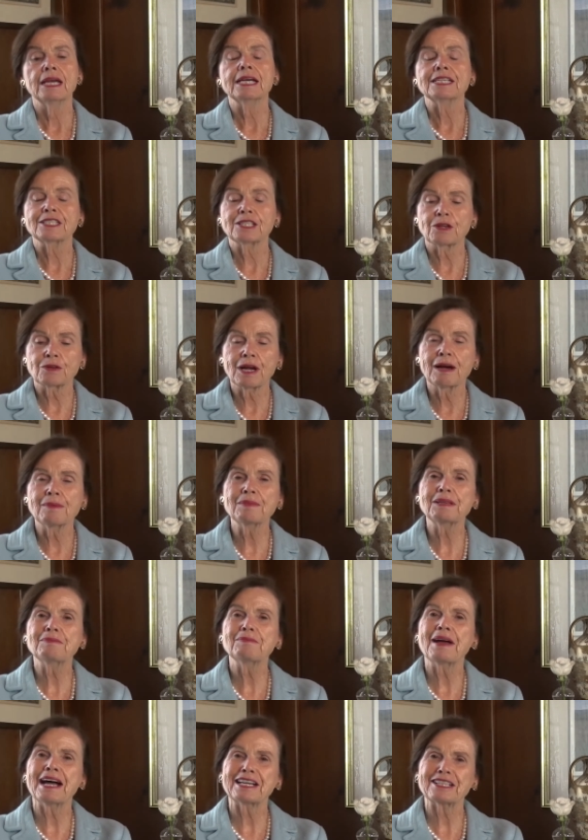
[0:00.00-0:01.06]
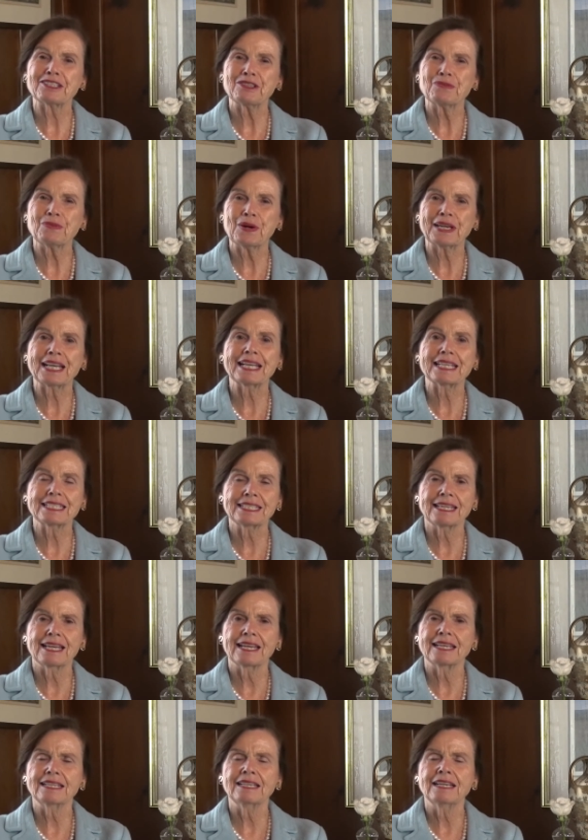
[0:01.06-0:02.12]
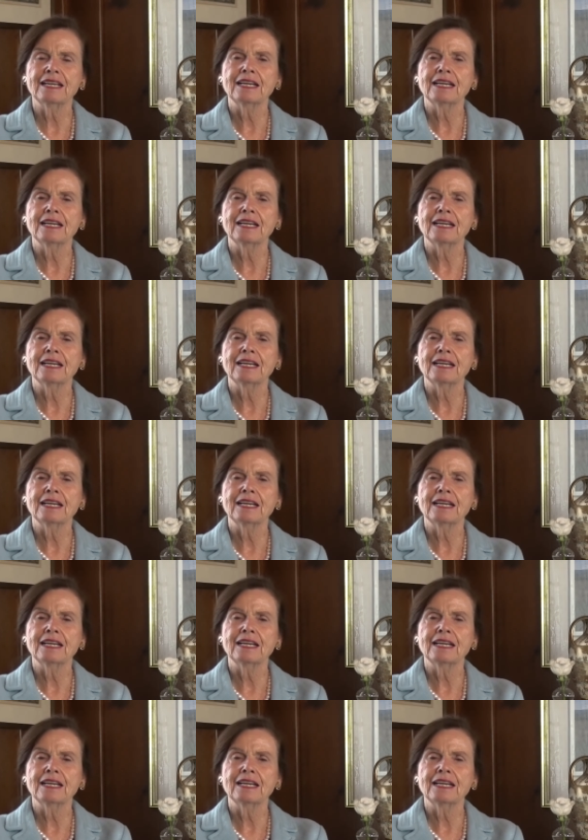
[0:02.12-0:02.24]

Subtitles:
So coming back to what I said,